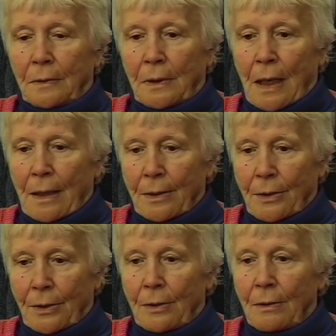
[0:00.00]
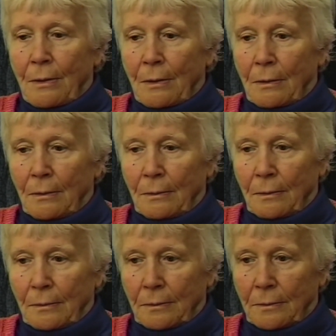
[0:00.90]

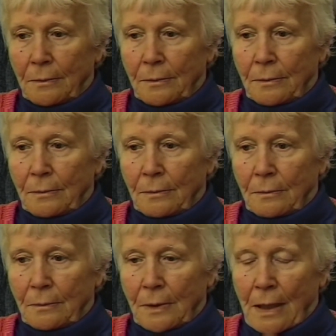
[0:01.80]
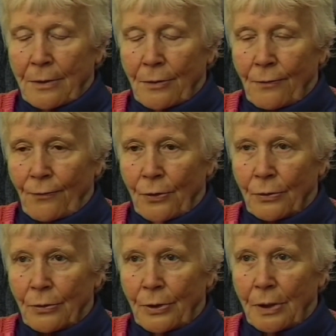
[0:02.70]

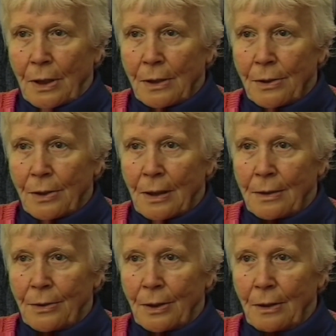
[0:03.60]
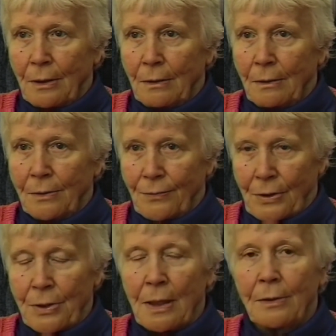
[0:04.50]
1940, yes, I said, this
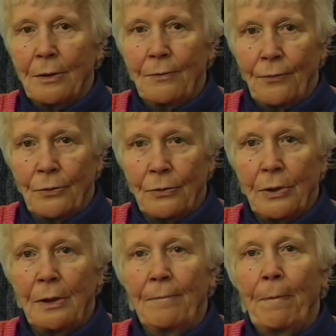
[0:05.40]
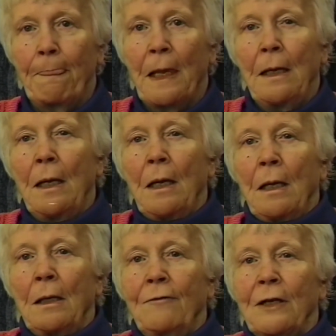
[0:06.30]
was 1940.
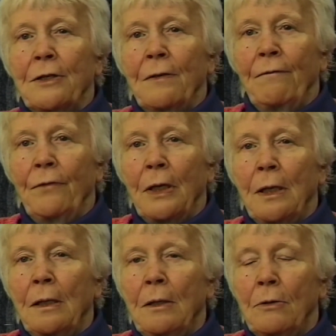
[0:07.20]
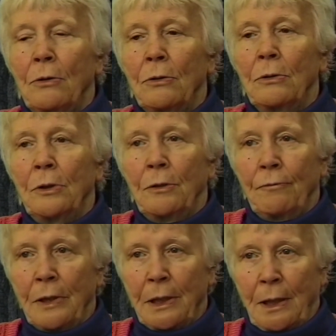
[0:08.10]
It was a very cold
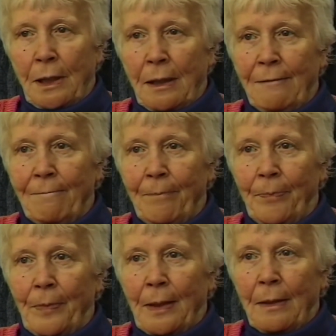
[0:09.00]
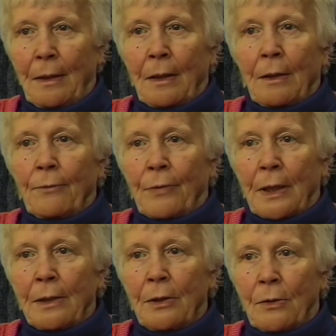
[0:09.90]
winter,
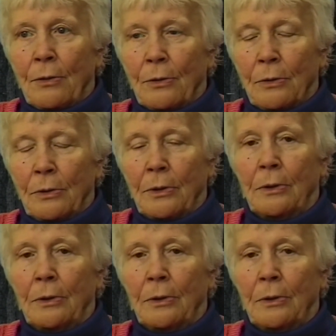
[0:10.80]
very cold.